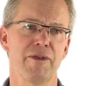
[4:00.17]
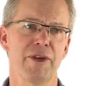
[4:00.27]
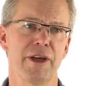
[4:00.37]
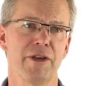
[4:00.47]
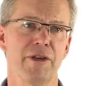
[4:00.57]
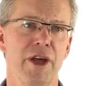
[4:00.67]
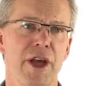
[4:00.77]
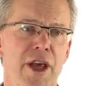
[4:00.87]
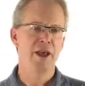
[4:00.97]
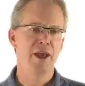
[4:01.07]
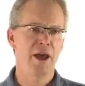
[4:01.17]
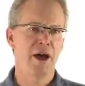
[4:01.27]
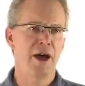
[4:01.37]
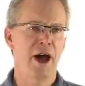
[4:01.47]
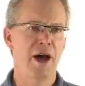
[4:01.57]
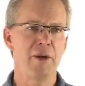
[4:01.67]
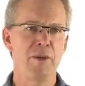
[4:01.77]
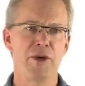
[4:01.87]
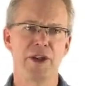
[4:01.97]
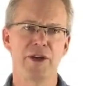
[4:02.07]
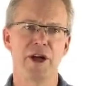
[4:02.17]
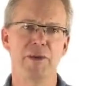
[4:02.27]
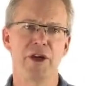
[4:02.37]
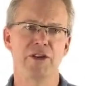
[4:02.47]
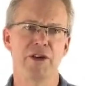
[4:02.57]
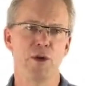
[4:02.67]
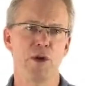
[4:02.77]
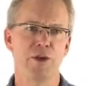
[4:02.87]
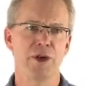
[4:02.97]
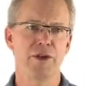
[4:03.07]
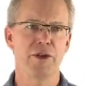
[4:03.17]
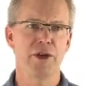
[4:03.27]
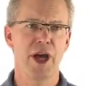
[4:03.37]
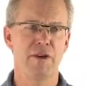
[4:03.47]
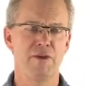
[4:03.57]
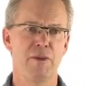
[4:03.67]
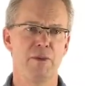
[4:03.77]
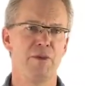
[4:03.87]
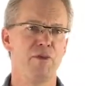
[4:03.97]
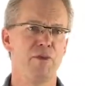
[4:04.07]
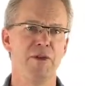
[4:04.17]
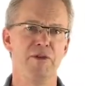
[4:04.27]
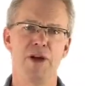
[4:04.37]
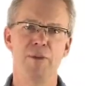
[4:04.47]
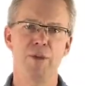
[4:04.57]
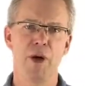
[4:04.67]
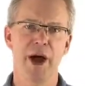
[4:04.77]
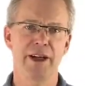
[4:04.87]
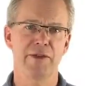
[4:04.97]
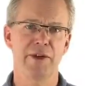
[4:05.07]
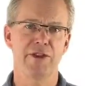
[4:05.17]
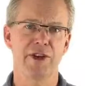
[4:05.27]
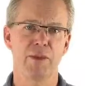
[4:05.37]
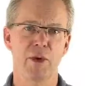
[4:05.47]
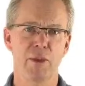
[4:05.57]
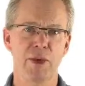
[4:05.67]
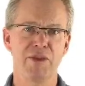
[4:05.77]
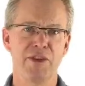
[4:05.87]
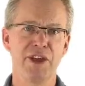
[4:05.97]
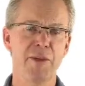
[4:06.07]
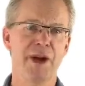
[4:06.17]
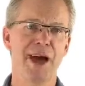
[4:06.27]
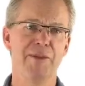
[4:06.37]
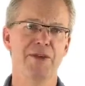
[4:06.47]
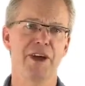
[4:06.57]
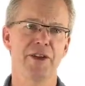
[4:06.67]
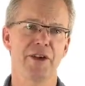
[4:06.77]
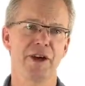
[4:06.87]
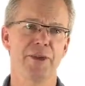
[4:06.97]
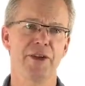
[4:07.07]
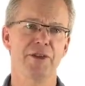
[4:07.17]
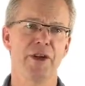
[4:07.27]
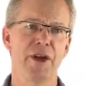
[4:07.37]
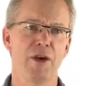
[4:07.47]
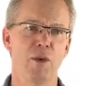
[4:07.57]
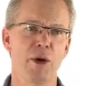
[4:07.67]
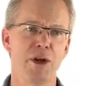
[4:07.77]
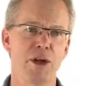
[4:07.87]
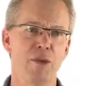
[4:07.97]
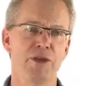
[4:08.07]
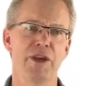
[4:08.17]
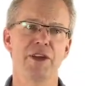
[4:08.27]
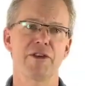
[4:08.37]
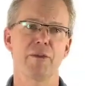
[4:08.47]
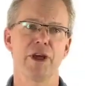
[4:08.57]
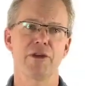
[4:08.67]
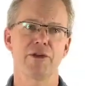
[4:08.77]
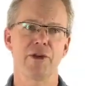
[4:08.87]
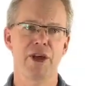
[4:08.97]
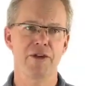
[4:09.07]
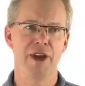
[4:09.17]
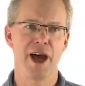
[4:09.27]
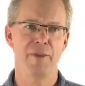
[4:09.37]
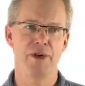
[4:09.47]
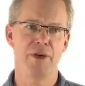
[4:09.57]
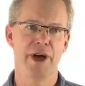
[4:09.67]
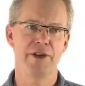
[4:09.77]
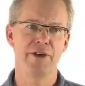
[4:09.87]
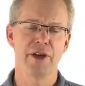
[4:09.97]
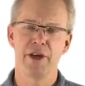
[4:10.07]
of failures. A number of other companies I've worked with have been very proactive and said, well, we've seen what happens to other companies. We're going to put things in place so it doesn't happen to us.